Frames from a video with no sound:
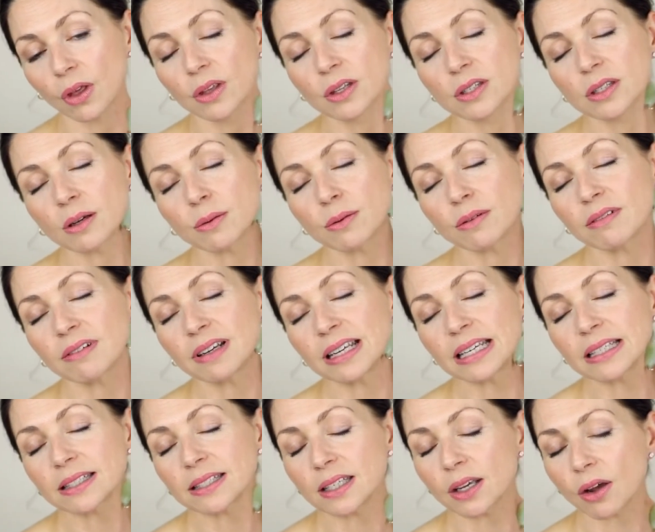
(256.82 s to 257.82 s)
So we're
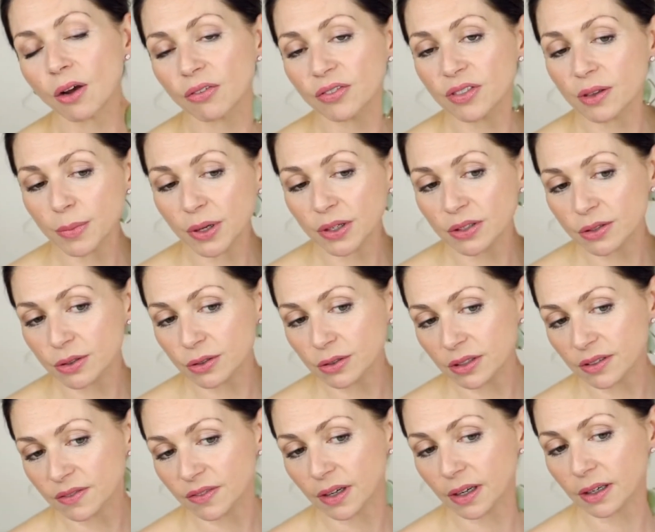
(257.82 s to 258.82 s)
releasing off the
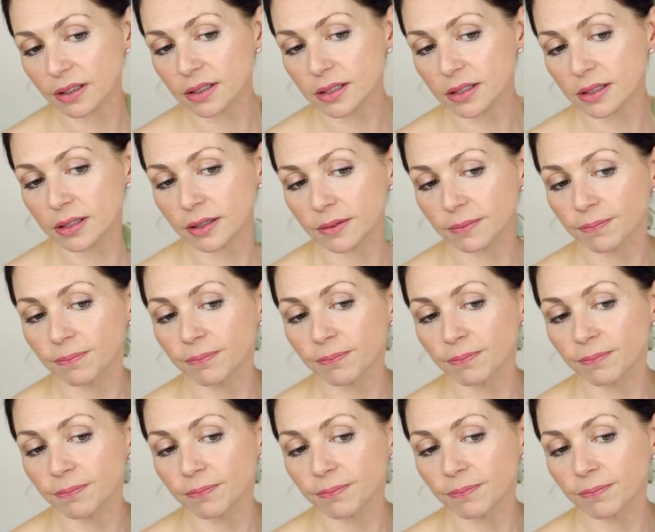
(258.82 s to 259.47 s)
muscles first.